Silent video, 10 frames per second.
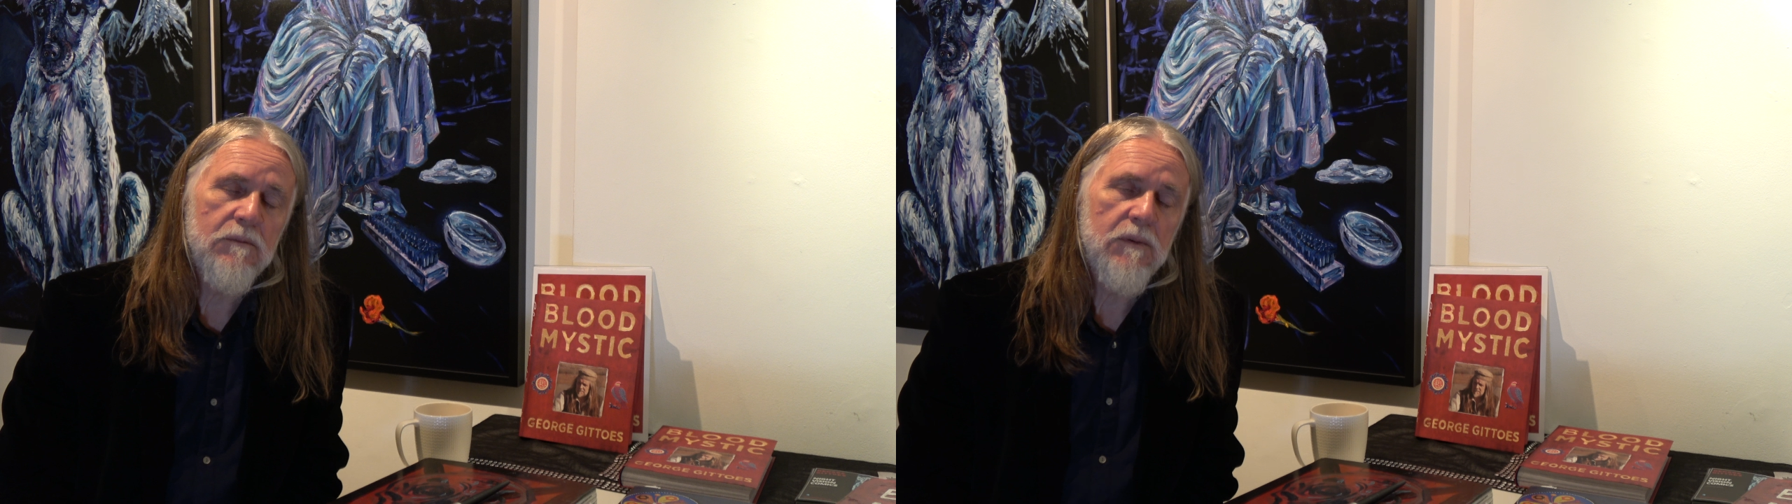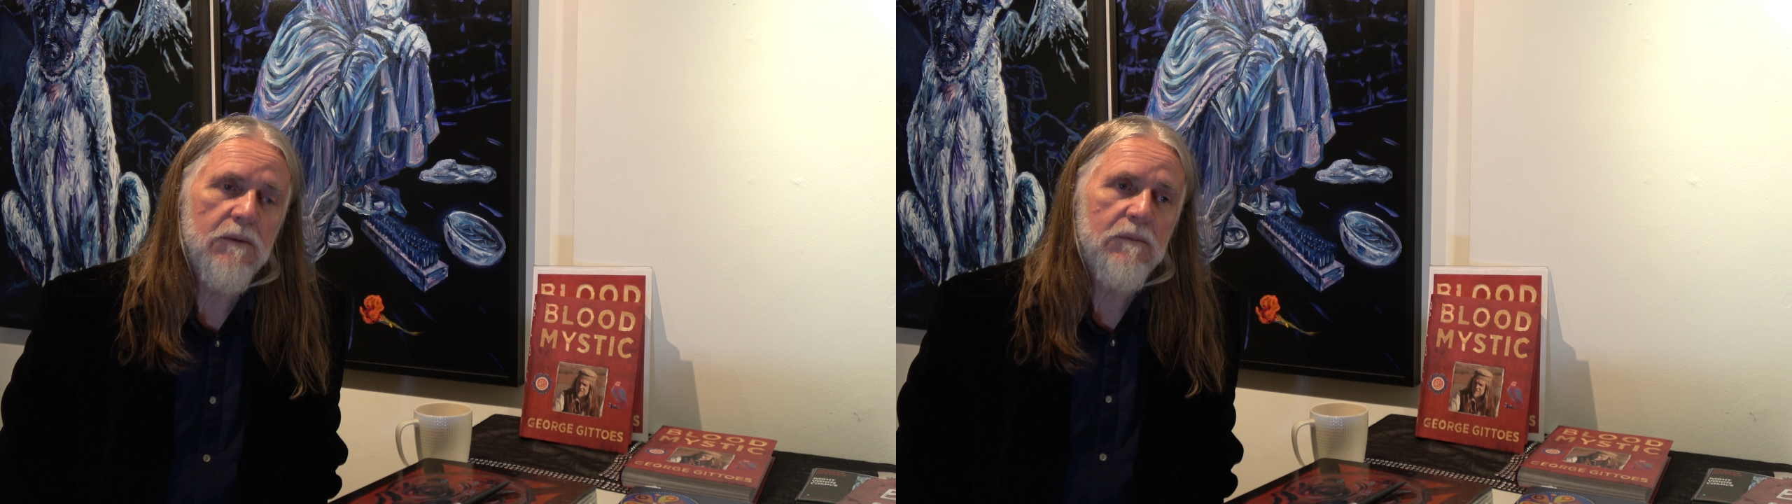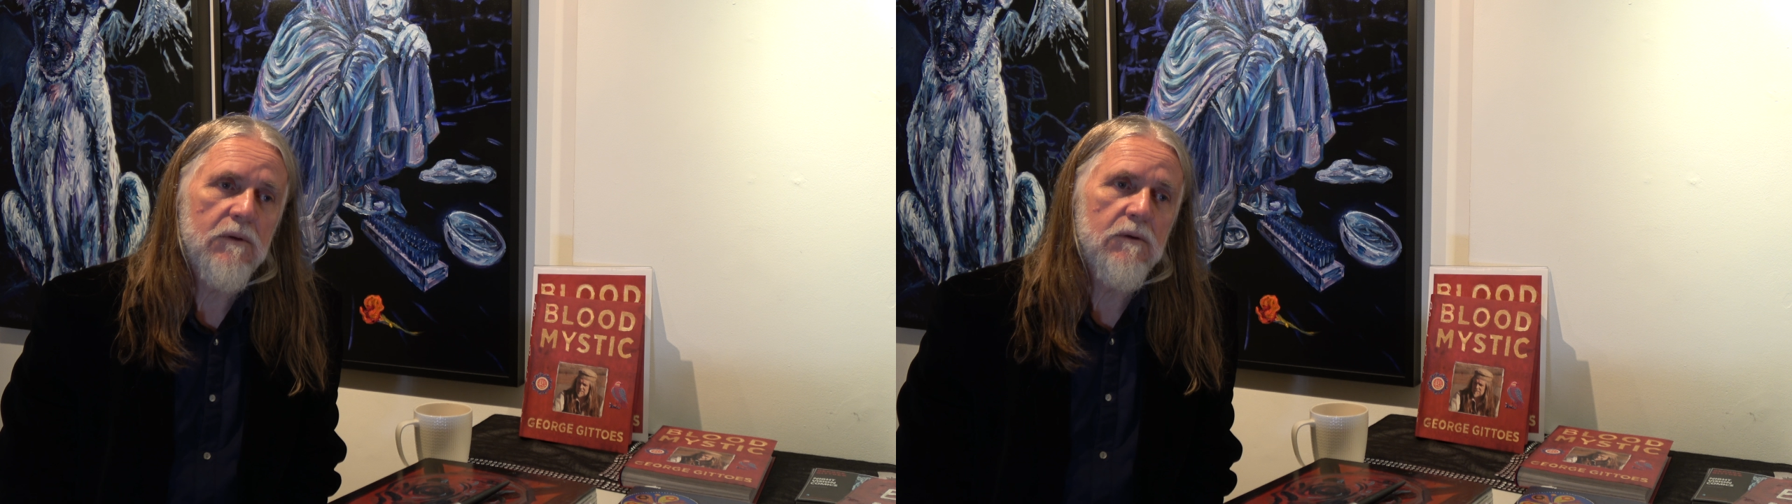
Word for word: of people